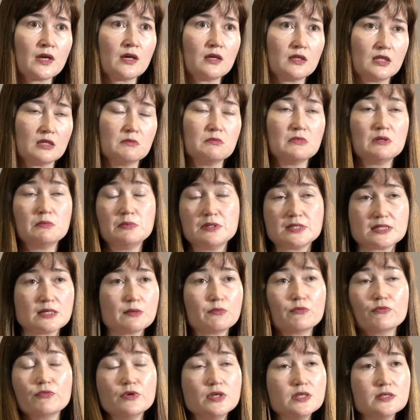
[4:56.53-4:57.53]
There may be
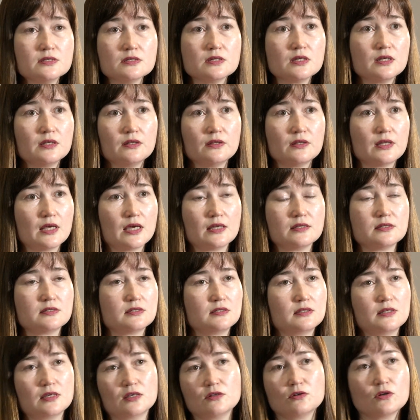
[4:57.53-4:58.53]
some reason that
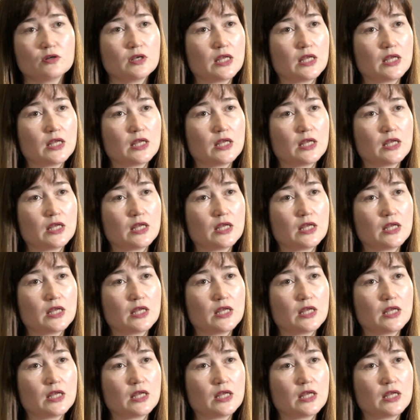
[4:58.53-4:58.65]
they are not